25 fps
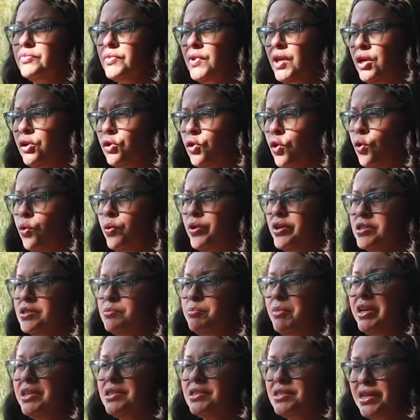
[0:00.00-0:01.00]
and always
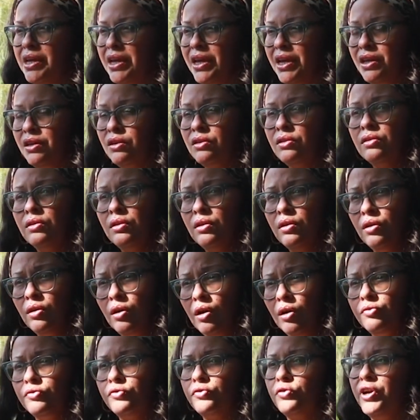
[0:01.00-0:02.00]
maintain
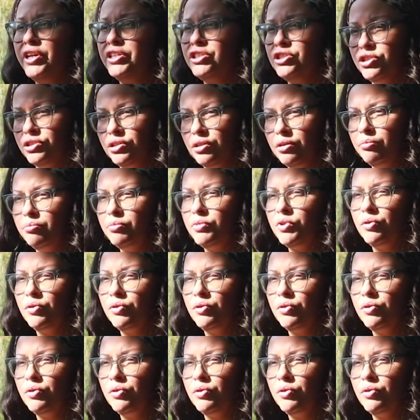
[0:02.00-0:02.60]
a friendship.